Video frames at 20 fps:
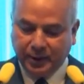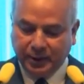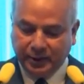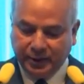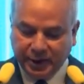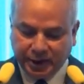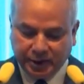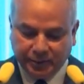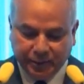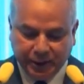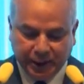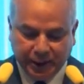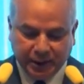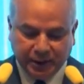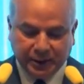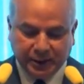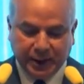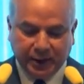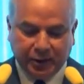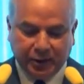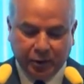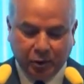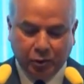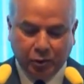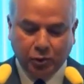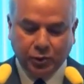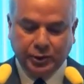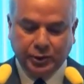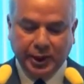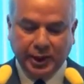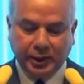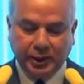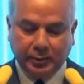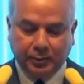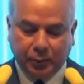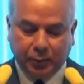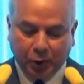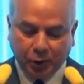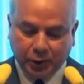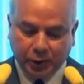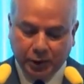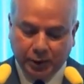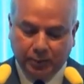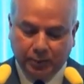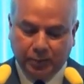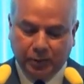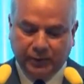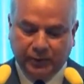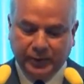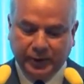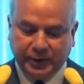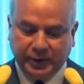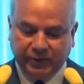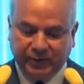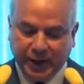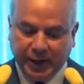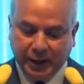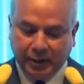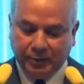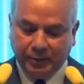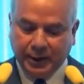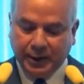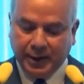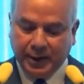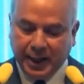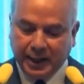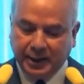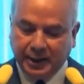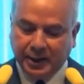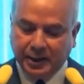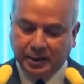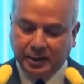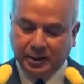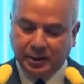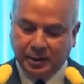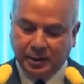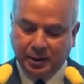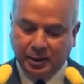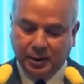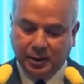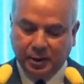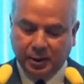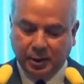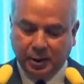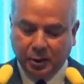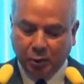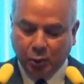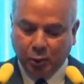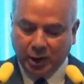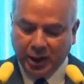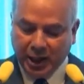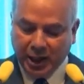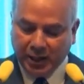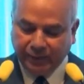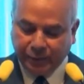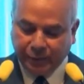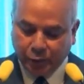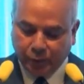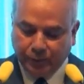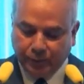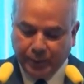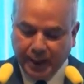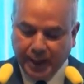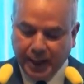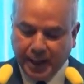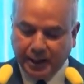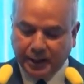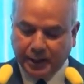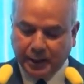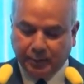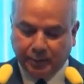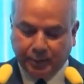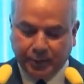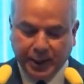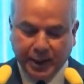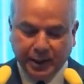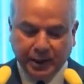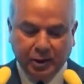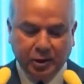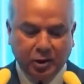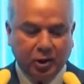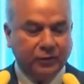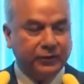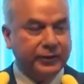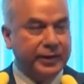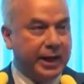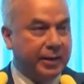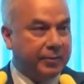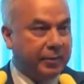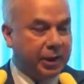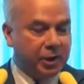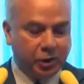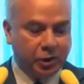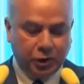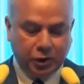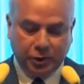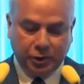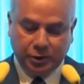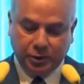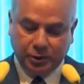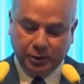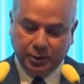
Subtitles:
This means that those at the bottom of the development ladder will have to bear the brunt of damage